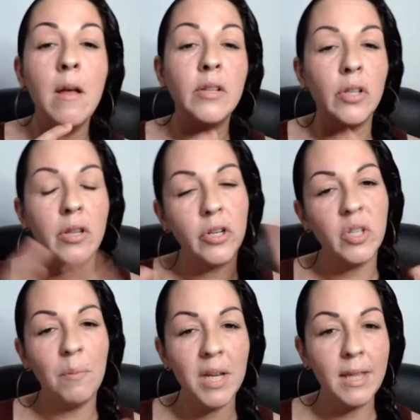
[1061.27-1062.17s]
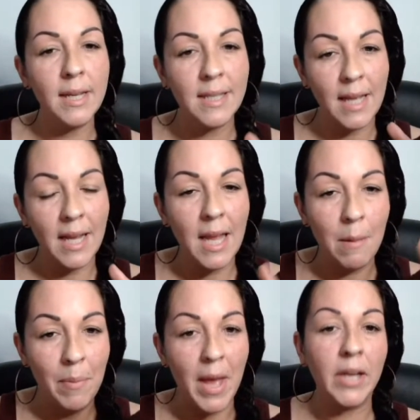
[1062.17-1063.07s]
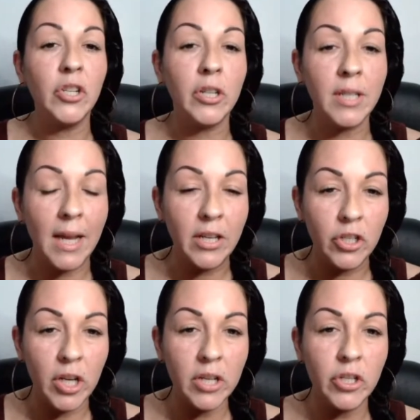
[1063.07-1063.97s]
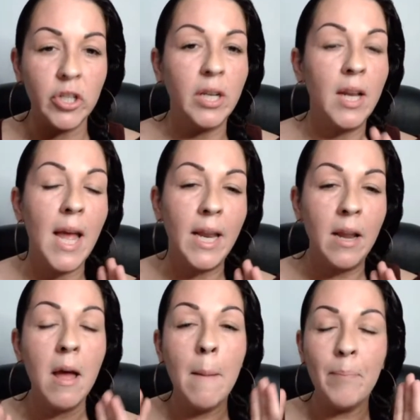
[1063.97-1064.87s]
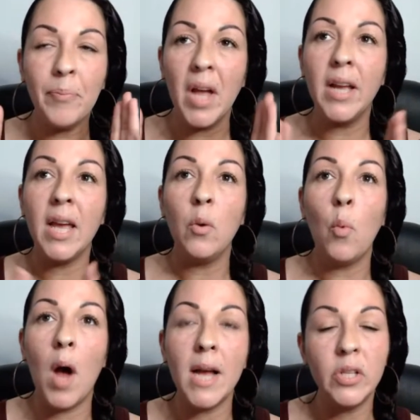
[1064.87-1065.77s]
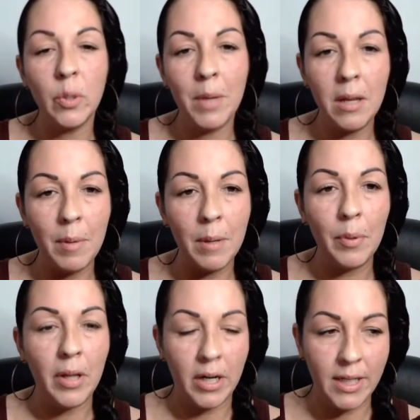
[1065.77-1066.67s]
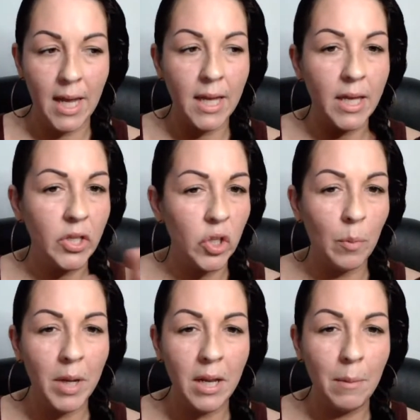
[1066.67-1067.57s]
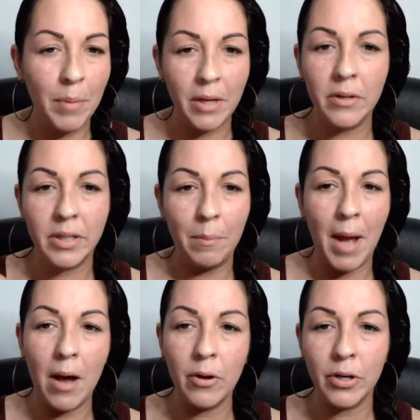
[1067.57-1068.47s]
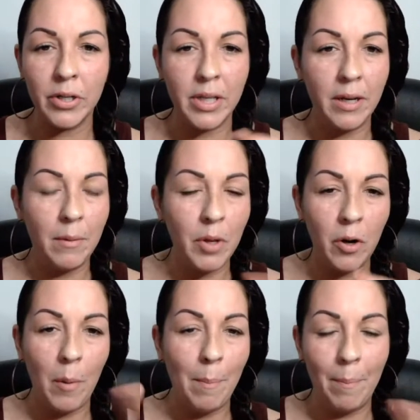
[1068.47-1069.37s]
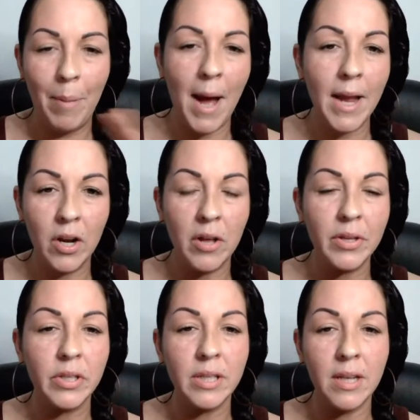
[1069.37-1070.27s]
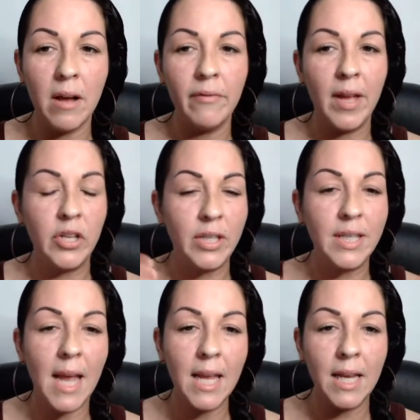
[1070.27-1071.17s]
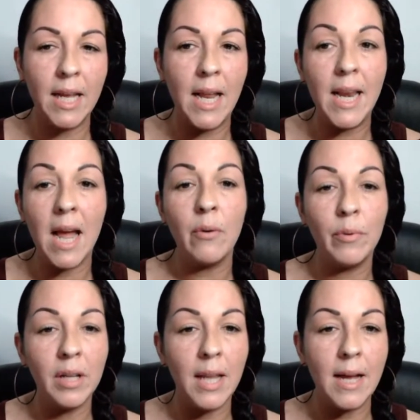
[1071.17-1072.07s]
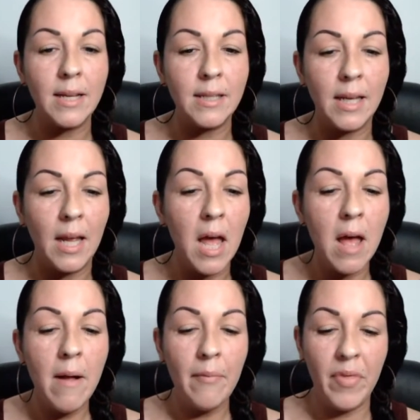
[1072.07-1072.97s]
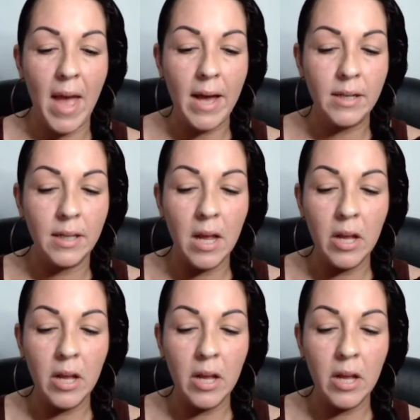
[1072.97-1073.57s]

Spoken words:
So there's so many things that impact your digestion. And again, why so many people are taking so many pills and powders and, buying all this stuff and just taking it and not realizing that,